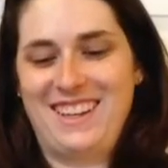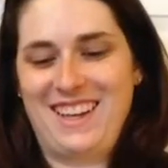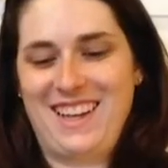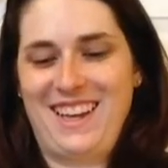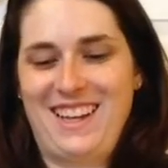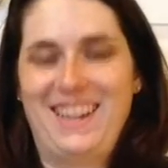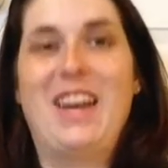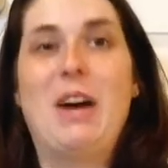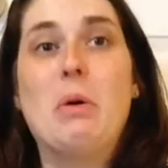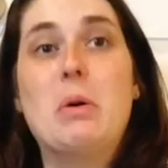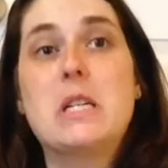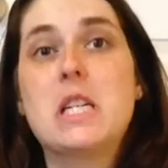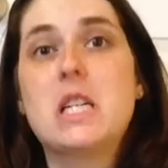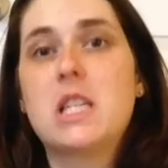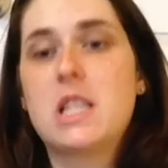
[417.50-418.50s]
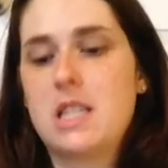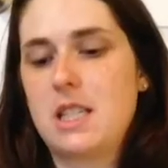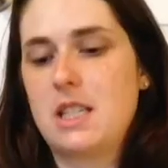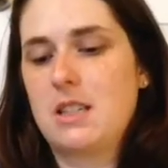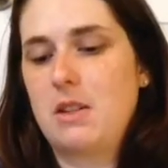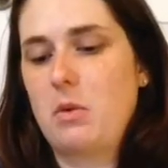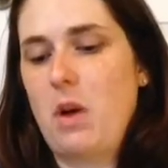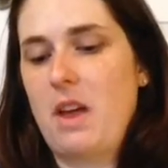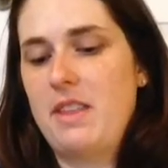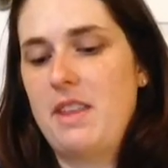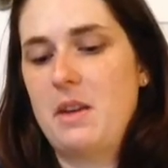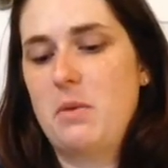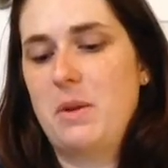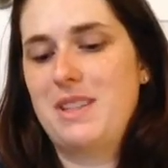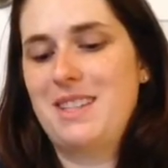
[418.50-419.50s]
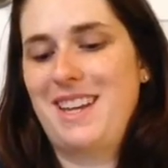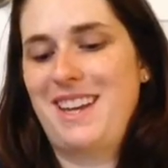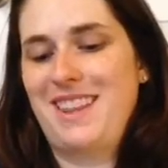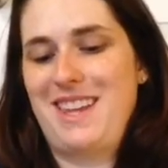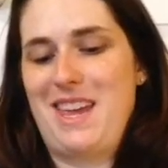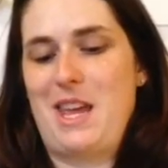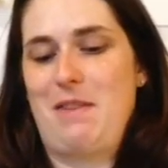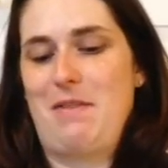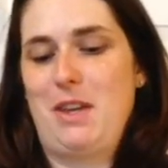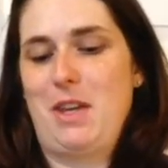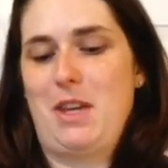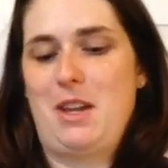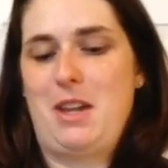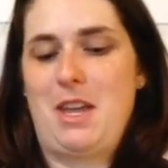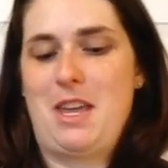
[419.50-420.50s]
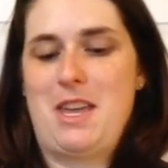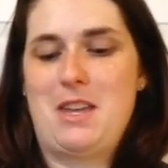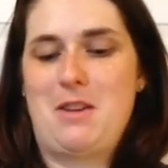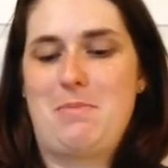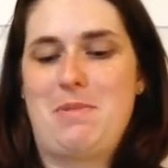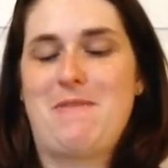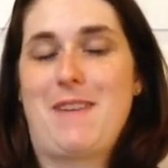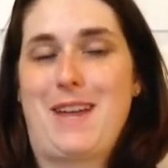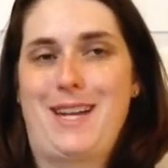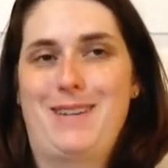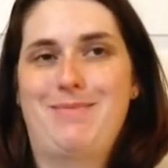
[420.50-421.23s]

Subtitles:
I know. I think once I get the hang of it, it'll be fine.